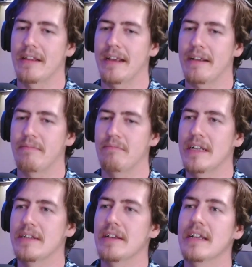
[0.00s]
Like
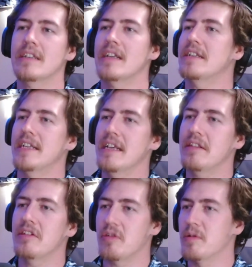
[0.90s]
it's like seeing
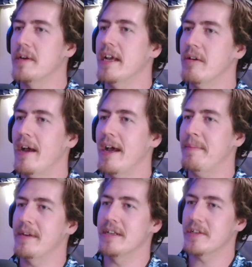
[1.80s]
the tornado
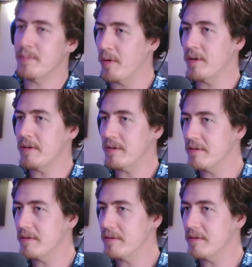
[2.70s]
happen in sport.